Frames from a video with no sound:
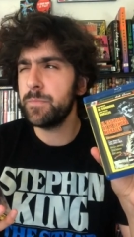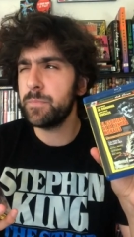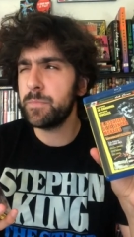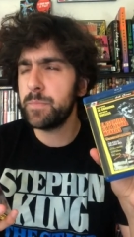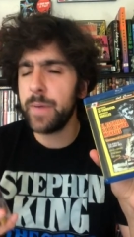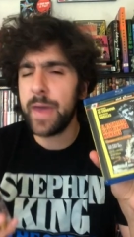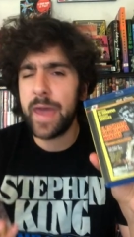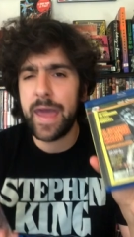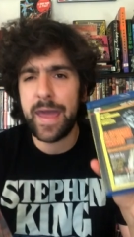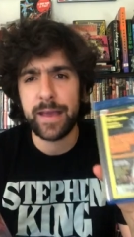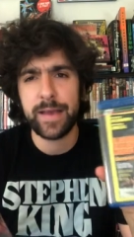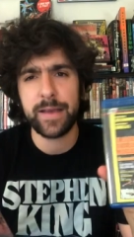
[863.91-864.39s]

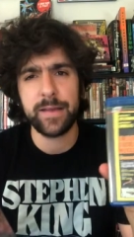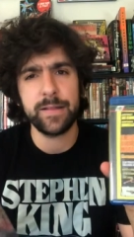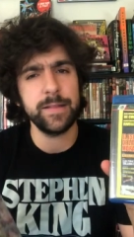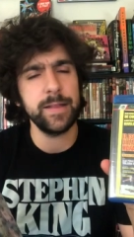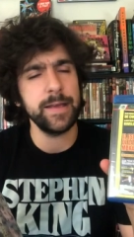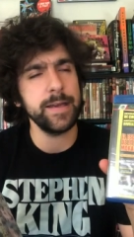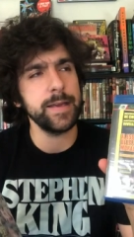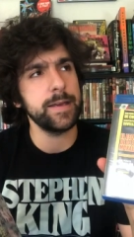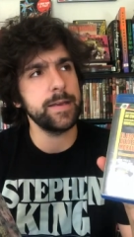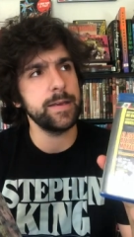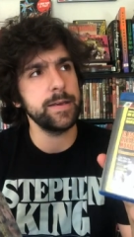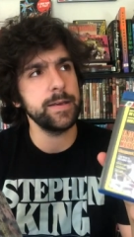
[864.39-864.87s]
back,
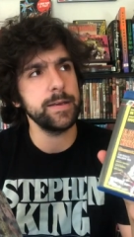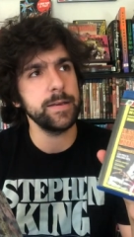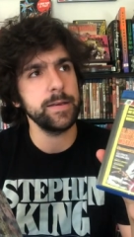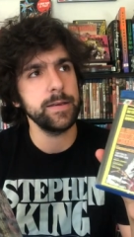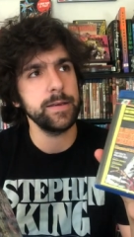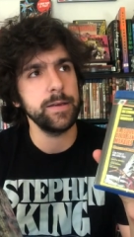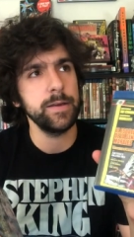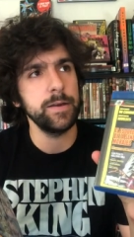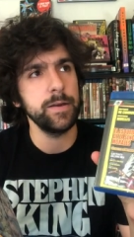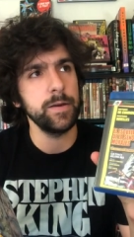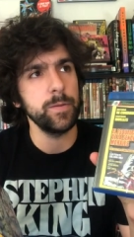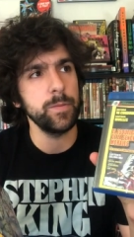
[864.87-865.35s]
like,
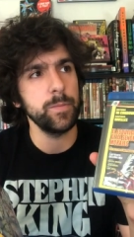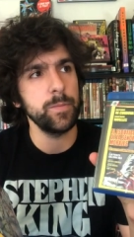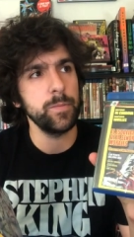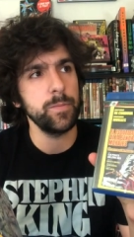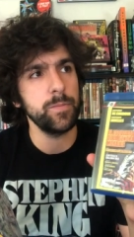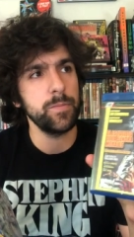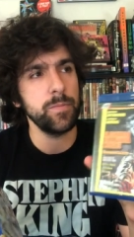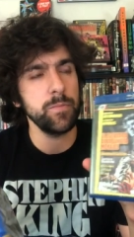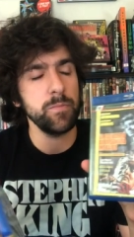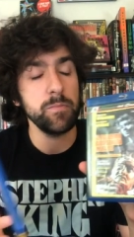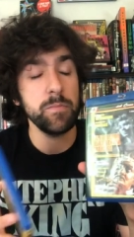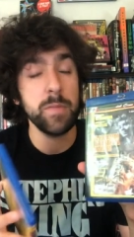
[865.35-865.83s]
you know,
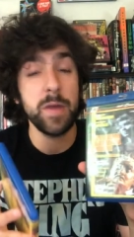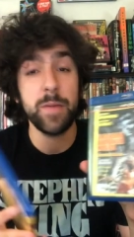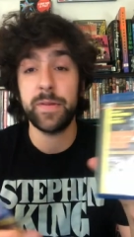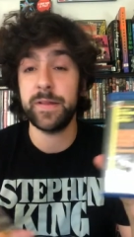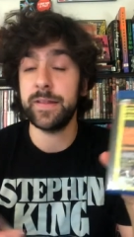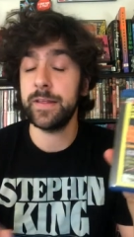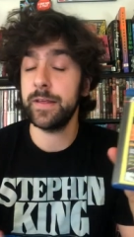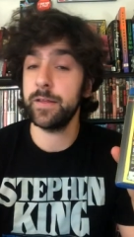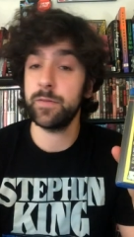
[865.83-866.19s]
maybe